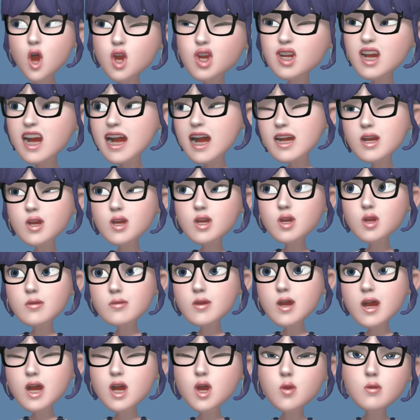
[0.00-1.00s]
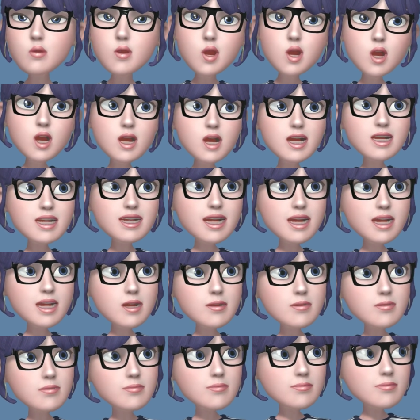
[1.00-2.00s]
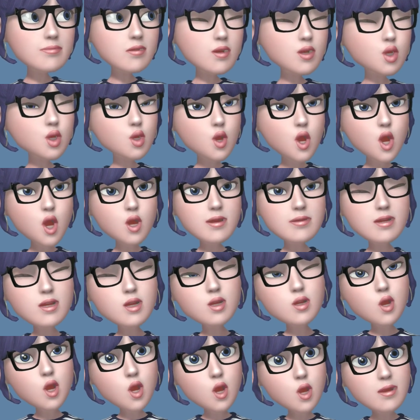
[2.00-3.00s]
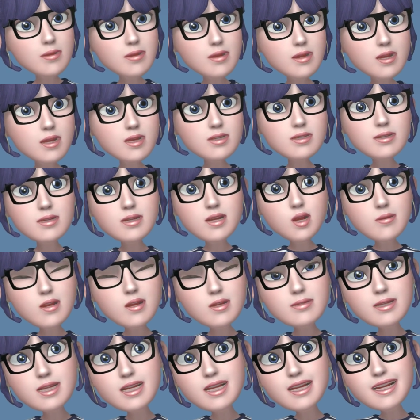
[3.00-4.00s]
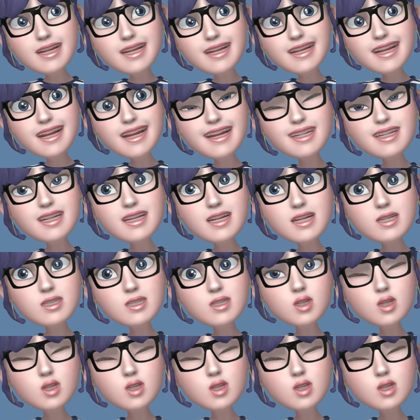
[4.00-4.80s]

I was prescribed Klonopin for my panic attacks.